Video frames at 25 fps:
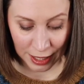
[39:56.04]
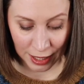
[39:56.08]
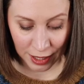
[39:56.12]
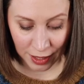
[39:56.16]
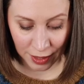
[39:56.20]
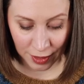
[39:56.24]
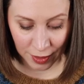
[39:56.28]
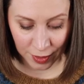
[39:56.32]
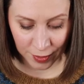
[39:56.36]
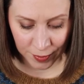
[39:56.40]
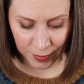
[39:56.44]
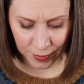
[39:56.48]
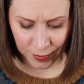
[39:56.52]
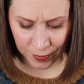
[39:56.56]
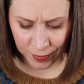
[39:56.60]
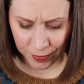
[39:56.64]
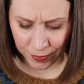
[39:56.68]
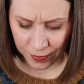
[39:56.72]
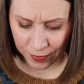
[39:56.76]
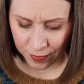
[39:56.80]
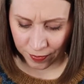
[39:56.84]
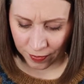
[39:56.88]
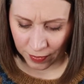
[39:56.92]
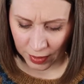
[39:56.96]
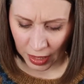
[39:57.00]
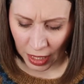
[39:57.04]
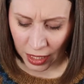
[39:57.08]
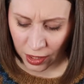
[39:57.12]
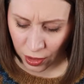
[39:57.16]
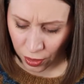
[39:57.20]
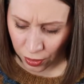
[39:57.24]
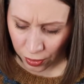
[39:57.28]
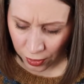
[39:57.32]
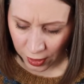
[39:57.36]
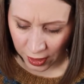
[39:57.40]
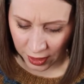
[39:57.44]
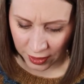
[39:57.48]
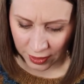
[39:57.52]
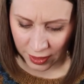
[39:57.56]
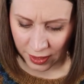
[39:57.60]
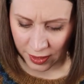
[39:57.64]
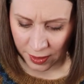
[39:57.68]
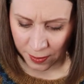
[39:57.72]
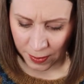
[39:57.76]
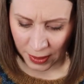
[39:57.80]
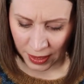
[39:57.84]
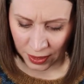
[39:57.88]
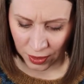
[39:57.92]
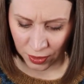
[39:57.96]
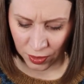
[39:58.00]
I do think these
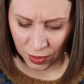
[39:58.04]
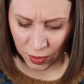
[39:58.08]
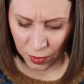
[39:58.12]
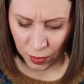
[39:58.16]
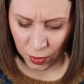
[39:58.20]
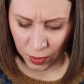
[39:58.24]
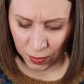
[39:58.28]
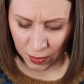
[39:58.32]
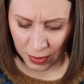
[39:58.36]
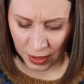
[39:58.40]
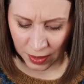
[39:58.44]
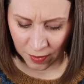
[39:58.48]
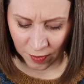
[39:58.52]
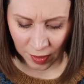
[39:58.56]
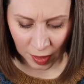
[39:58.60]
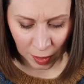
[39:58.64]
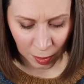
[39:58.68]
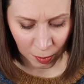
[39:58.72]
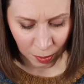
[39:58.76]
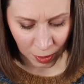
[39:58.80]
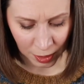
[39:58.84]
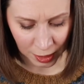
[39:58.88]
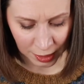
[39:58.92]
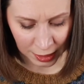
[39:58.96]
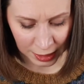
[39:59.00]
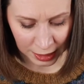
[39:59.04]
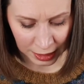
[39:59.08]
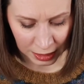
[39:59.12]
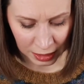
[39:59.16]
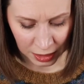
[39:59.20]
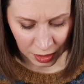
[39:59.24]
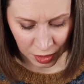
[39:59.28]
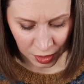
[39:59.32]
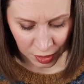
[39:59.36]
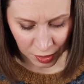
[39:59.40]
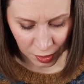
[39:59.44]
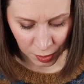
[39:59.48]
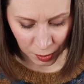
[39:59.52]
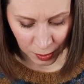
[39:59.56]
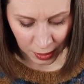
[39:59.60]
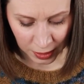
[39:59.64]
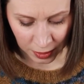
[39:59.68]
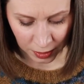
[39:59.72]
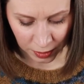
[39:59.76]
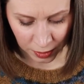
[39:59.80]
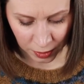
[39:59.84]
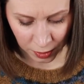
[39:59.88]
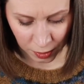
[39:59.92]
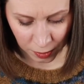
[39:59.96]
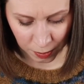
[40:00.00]
patterns would be available in English as
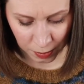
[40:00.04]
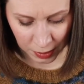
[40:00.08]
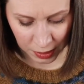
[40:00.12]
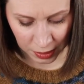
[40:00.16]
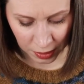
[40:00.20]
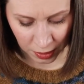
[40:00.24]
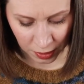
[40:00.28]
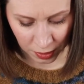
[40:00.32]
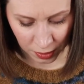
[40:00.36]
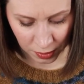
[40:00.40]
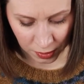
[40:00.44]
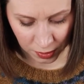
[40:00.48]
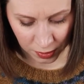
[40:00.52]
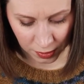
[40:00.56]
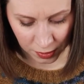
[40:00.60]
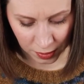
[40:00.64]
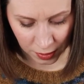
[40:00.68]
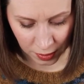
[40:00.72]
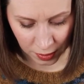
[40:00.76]
well, though, because